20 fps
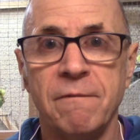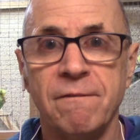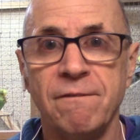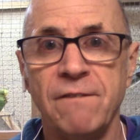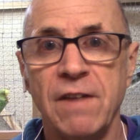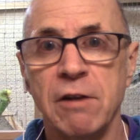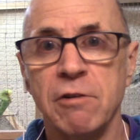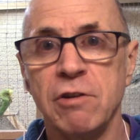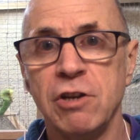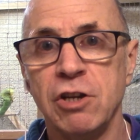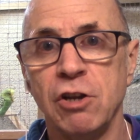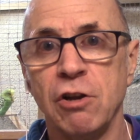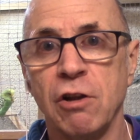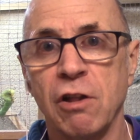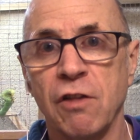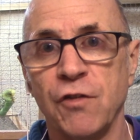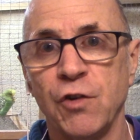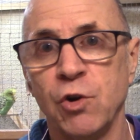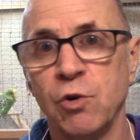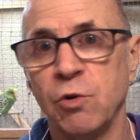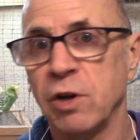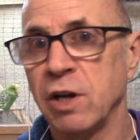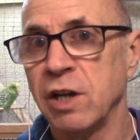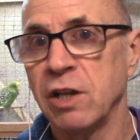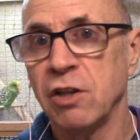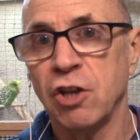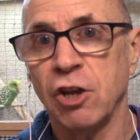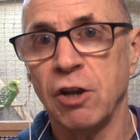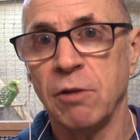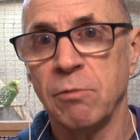Very useful
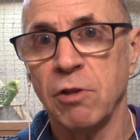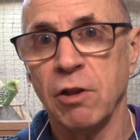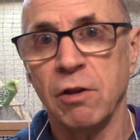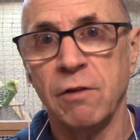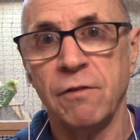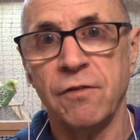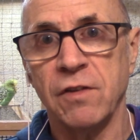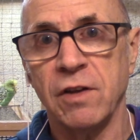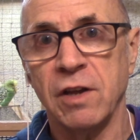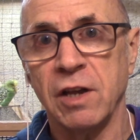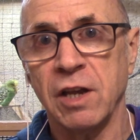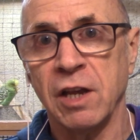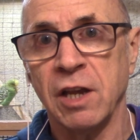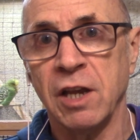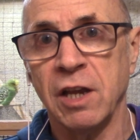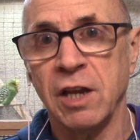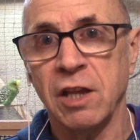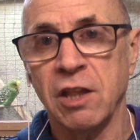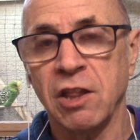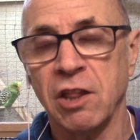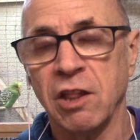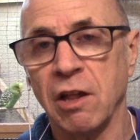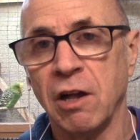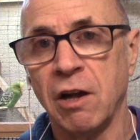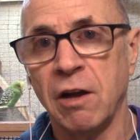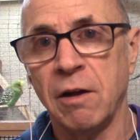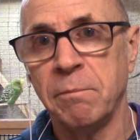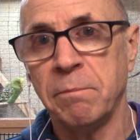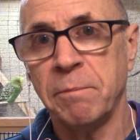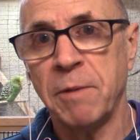in terms of his
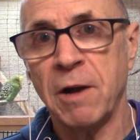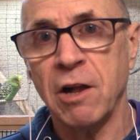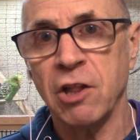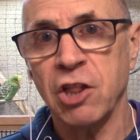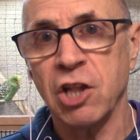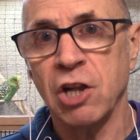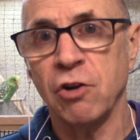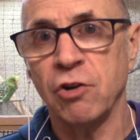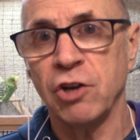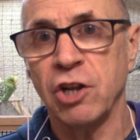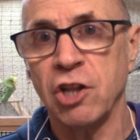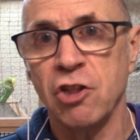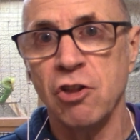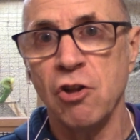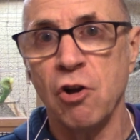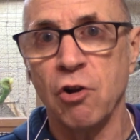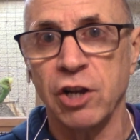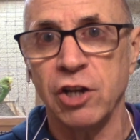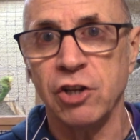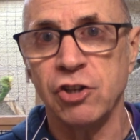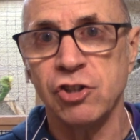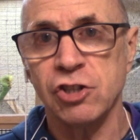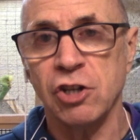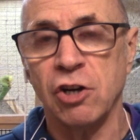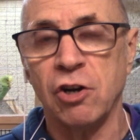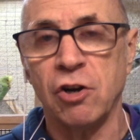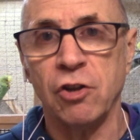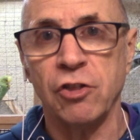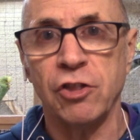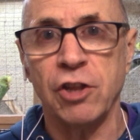passing on his knowledge
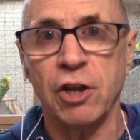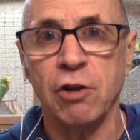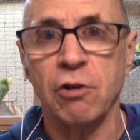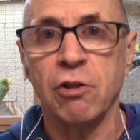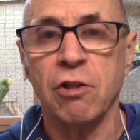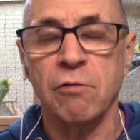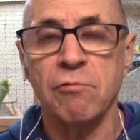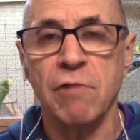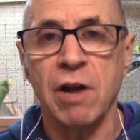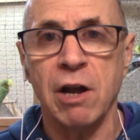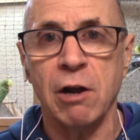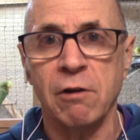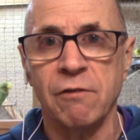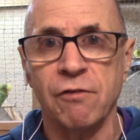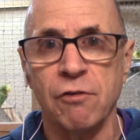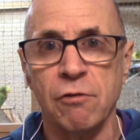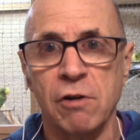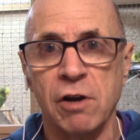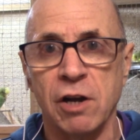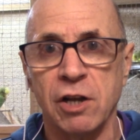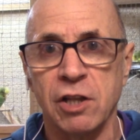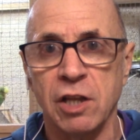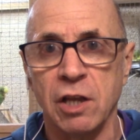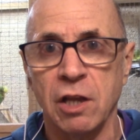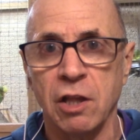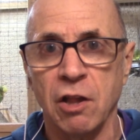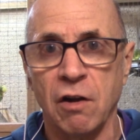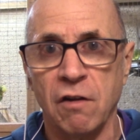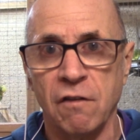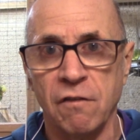on those rare
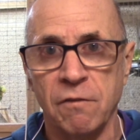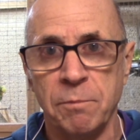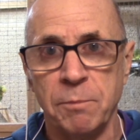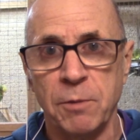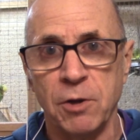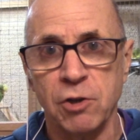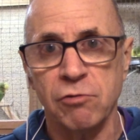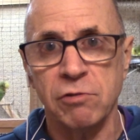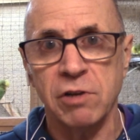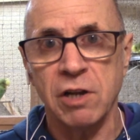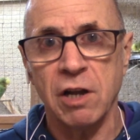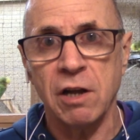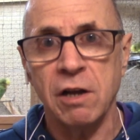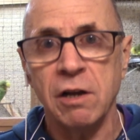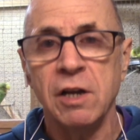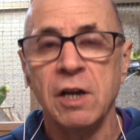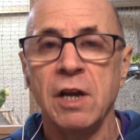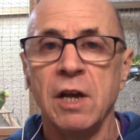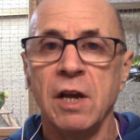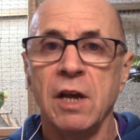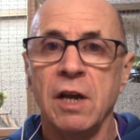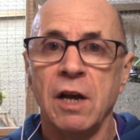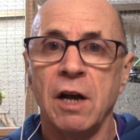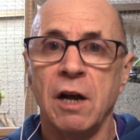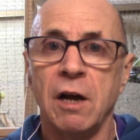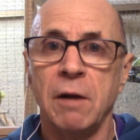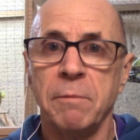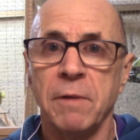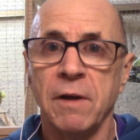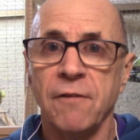varieties of Budgerigar.
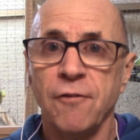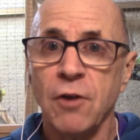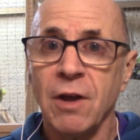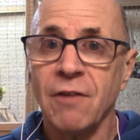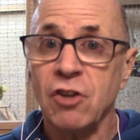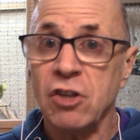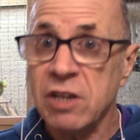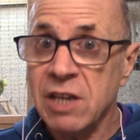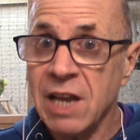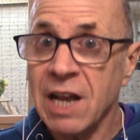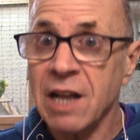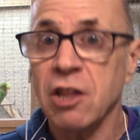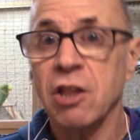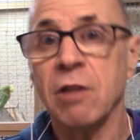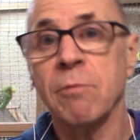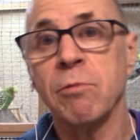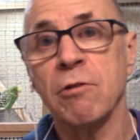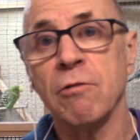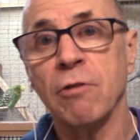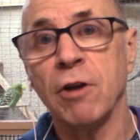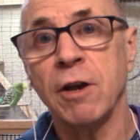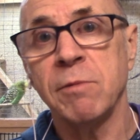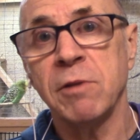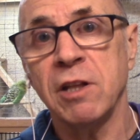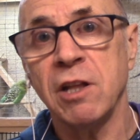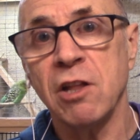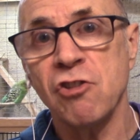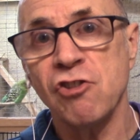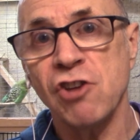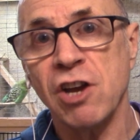If you haven't yet subscribed
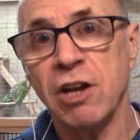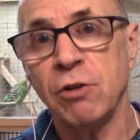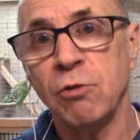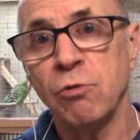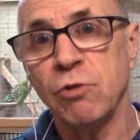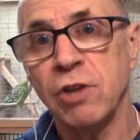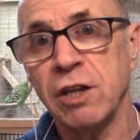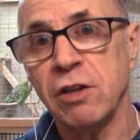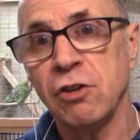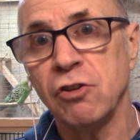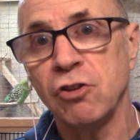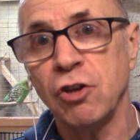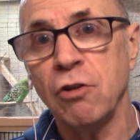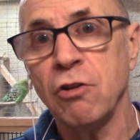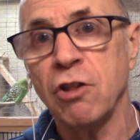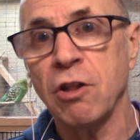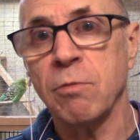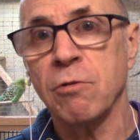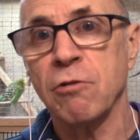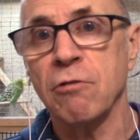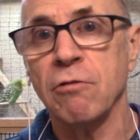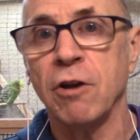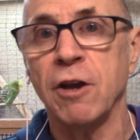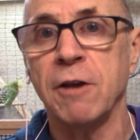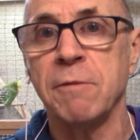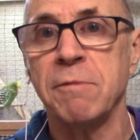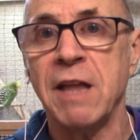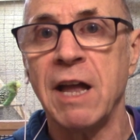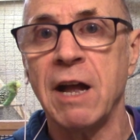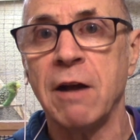to this channel, then do
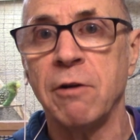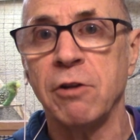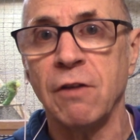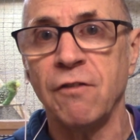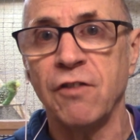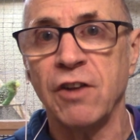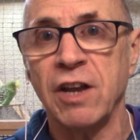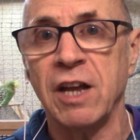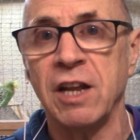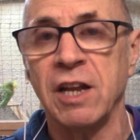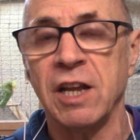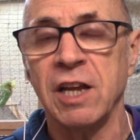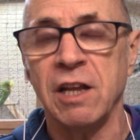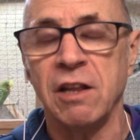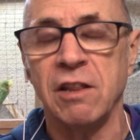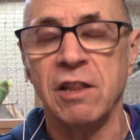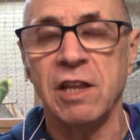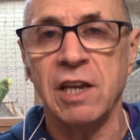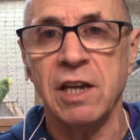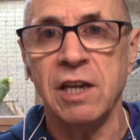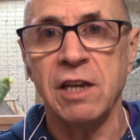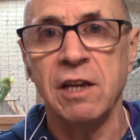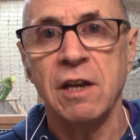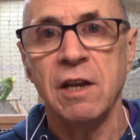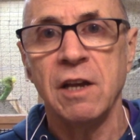subscribe now, and don't forget to hit the